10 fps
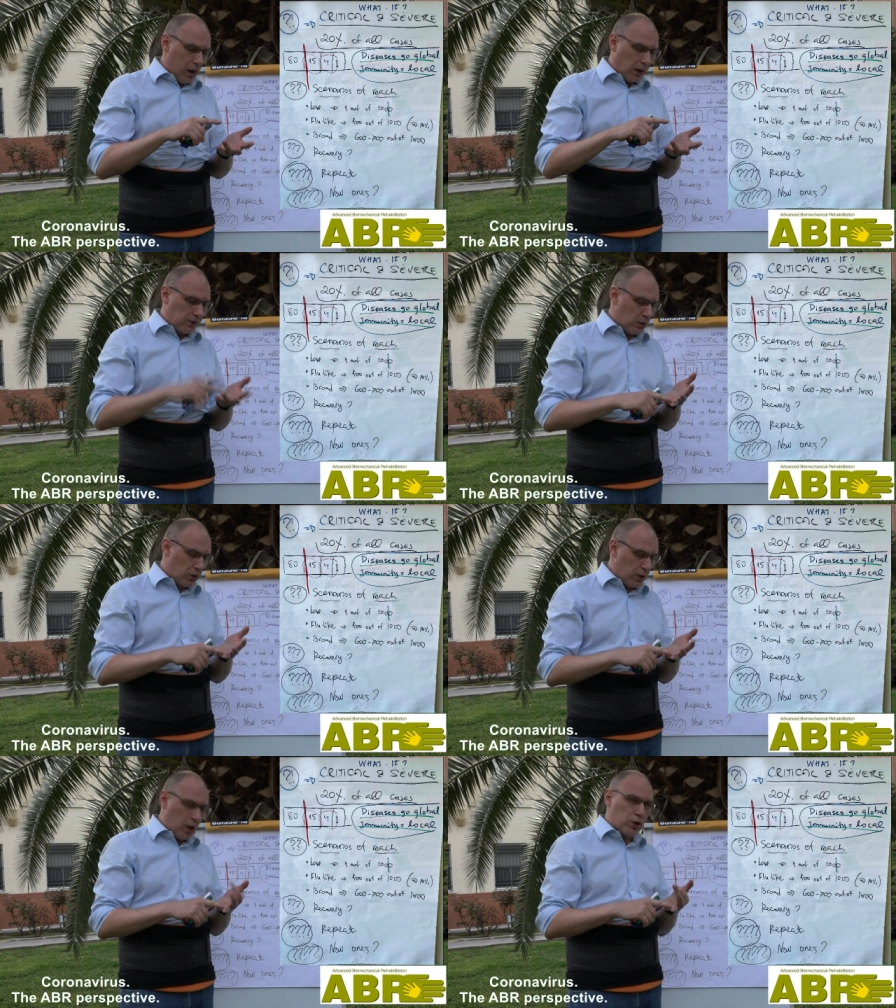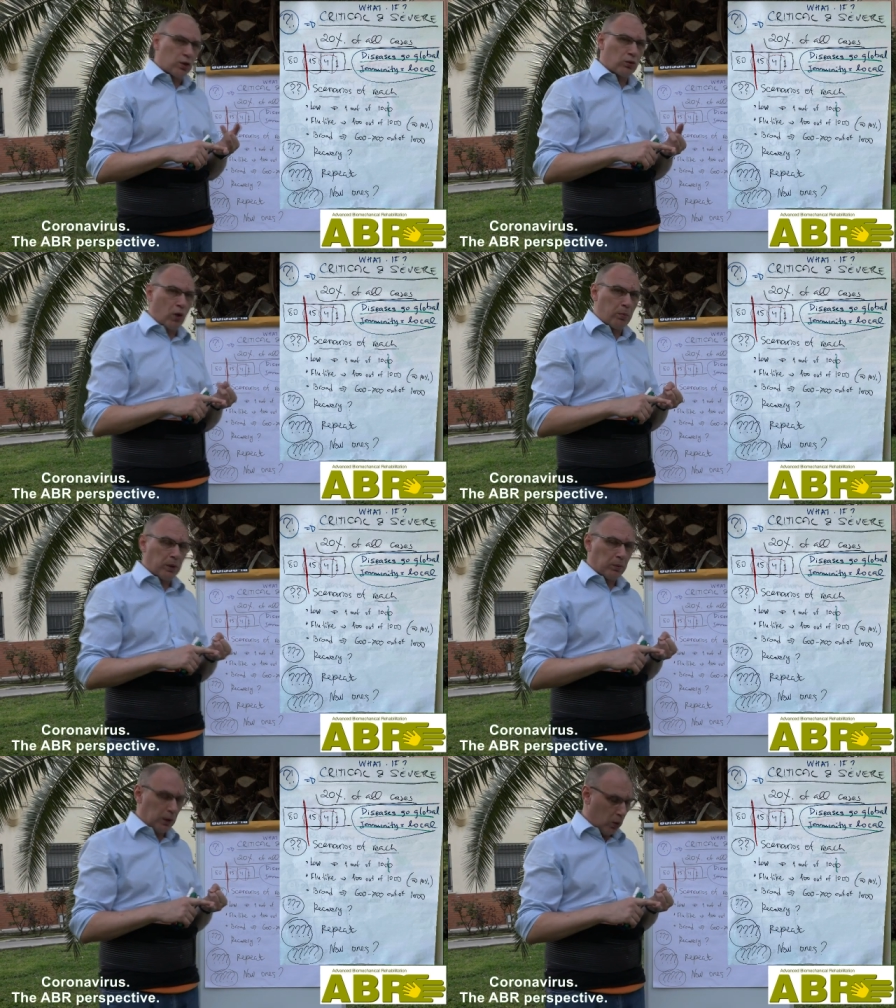oxygenation
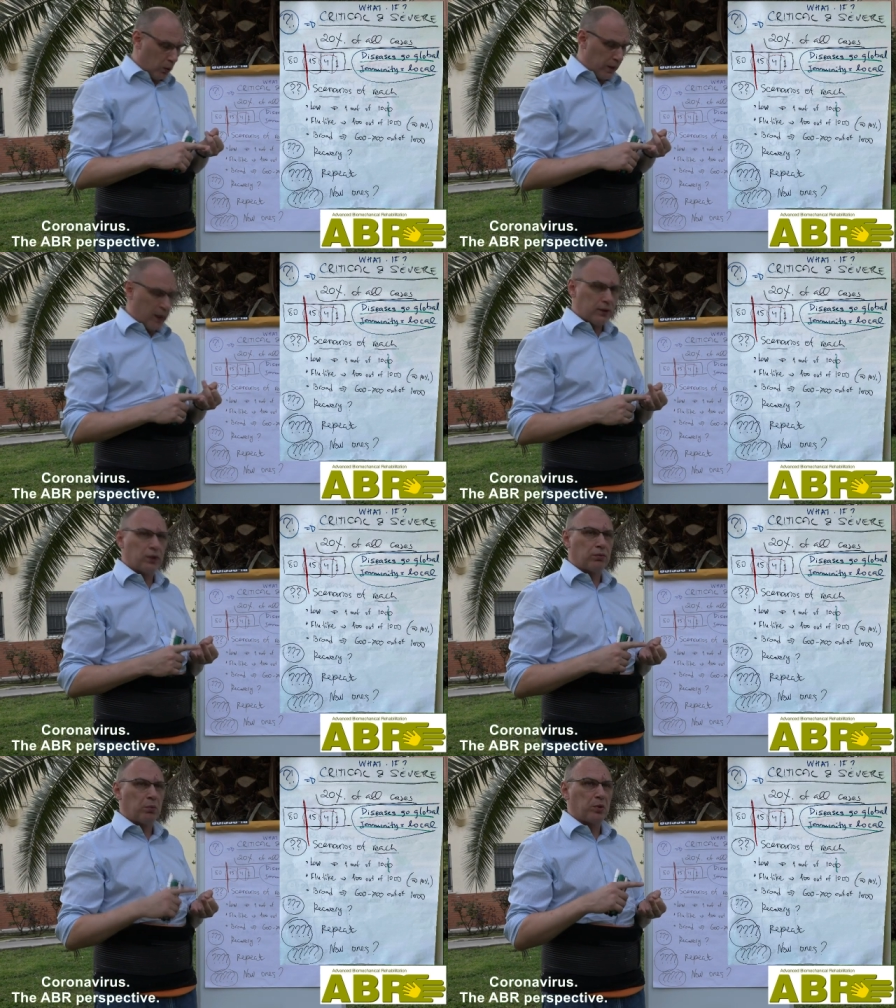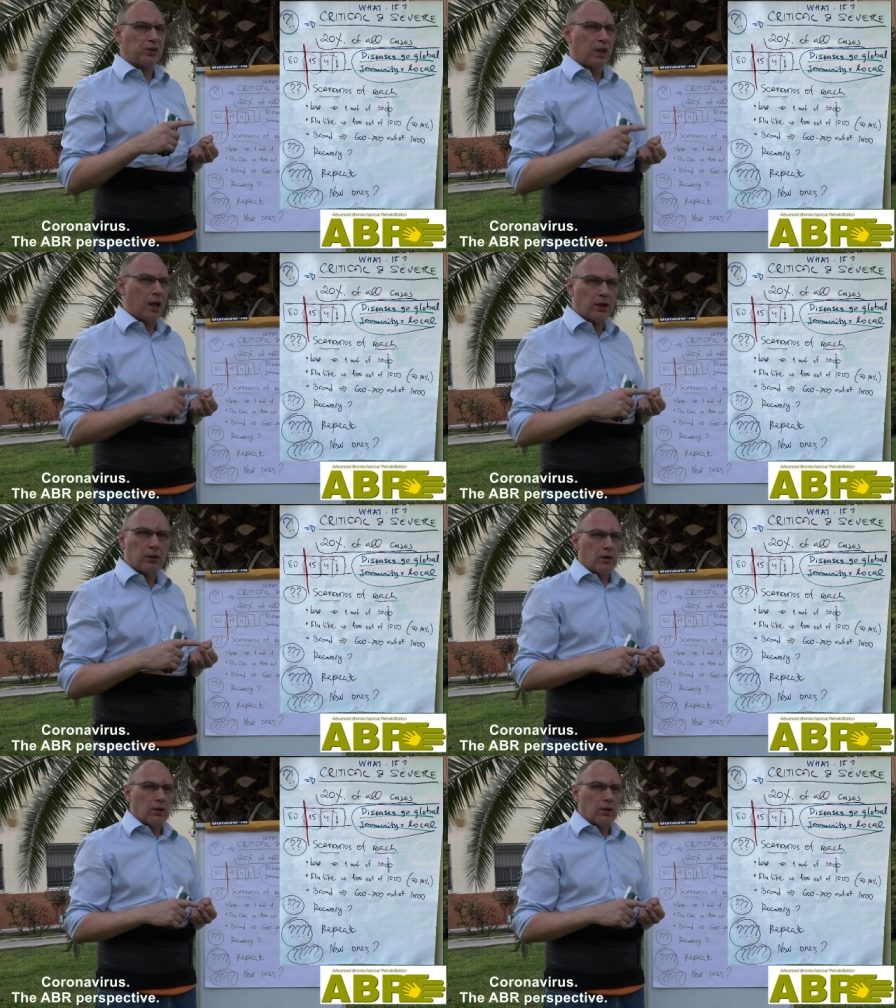dropping below ninety-three percent,